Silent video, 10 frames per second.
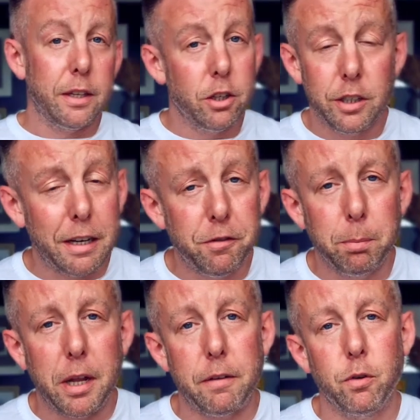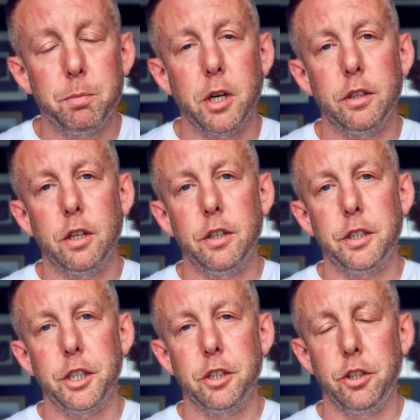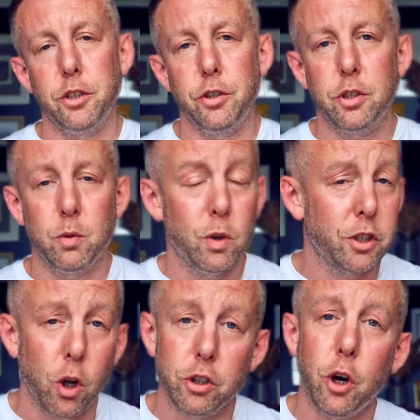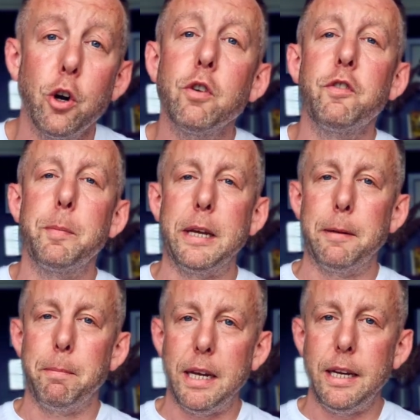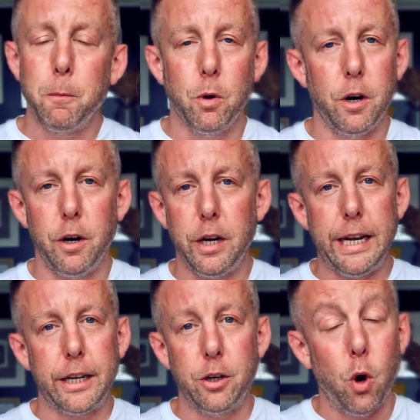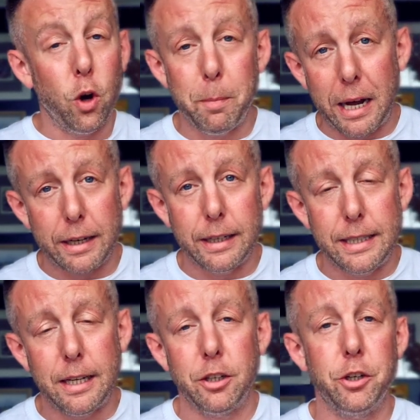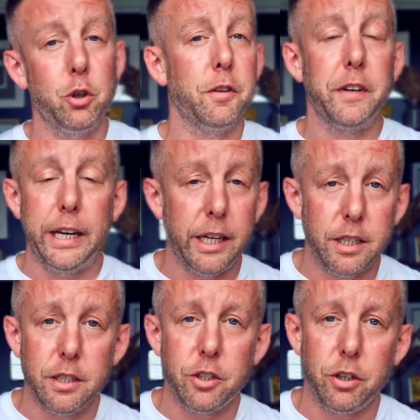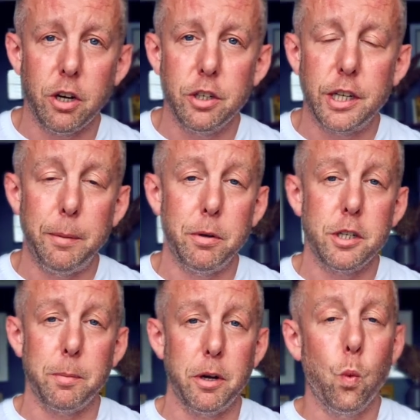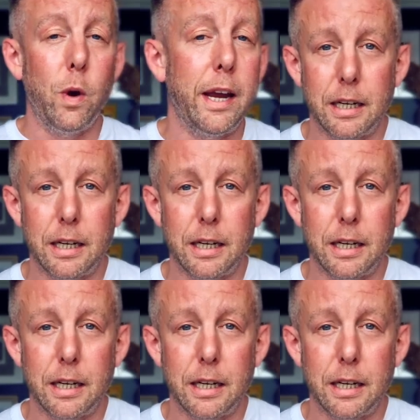there are different platforms out there that you can use. One's called Turnover B&B, where it can automatically send out notifications to your housekeepers about when